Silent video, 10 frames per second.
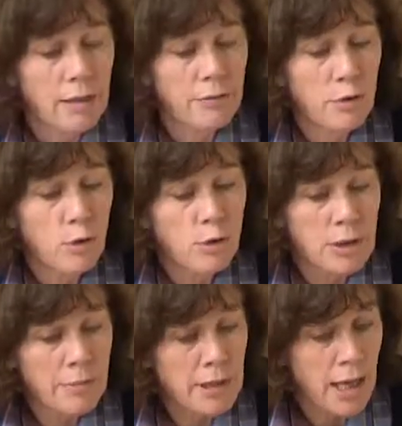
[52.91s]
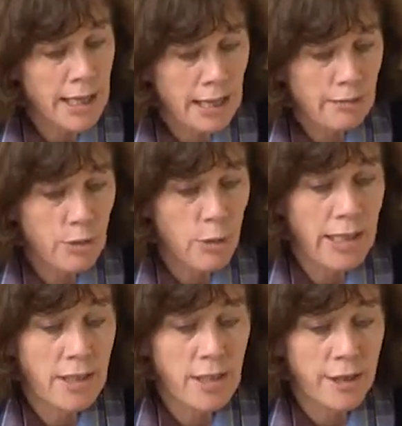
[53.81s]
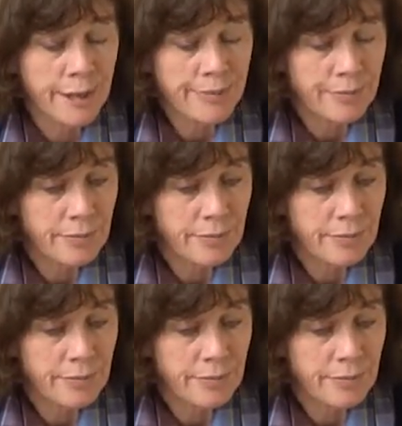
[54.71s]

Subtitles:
For something like influenza,